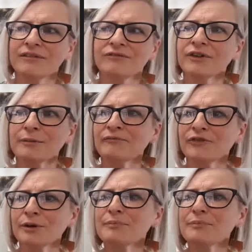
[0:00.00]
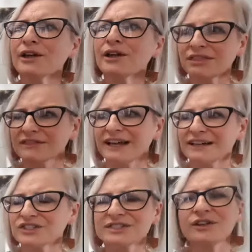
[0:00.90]
from both
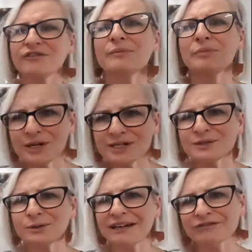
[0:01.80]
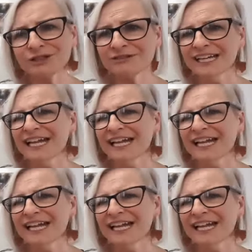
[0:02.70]
just on a very personal level,